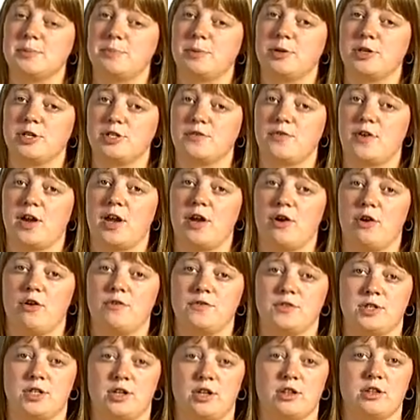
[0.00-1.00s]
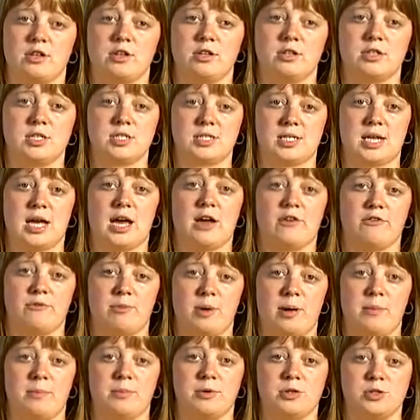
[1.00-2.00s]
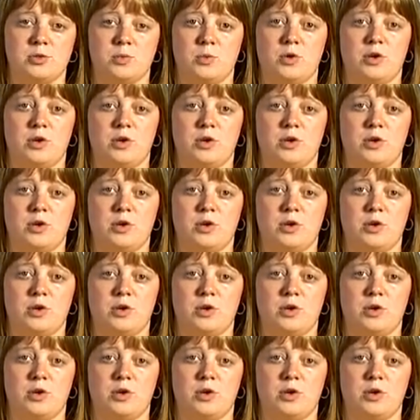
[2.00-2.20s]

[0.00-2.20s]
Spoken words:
because very often other staff members